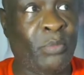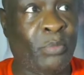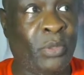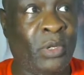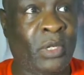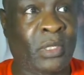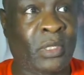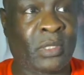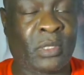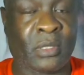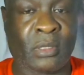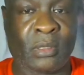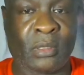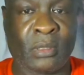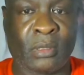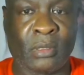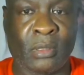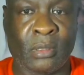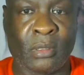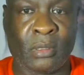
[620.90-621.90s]
books
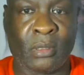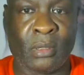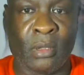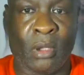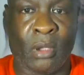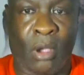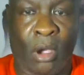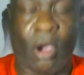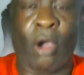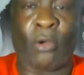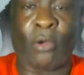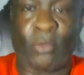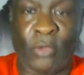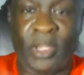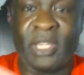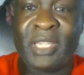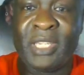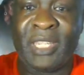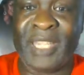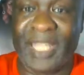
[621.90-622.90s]
are
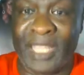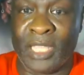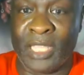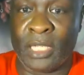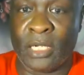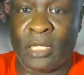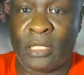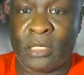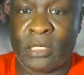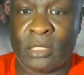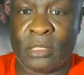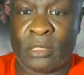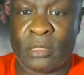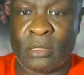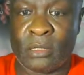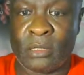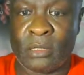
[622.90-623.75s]
written in English